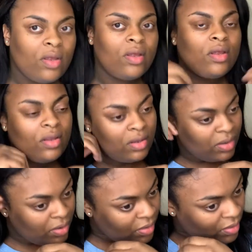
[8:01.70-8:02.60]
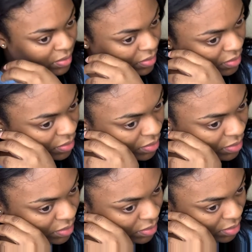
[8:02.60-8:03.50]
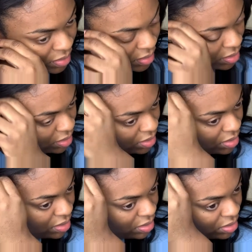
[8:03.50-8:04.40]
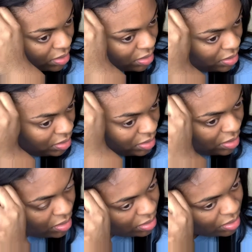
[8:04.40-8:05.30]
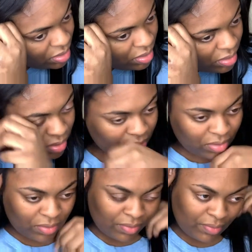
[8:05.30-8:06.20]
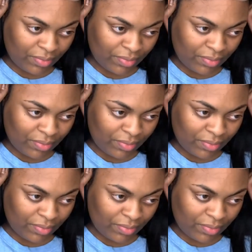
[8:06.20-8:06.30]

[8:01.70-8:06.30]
Nothing is said.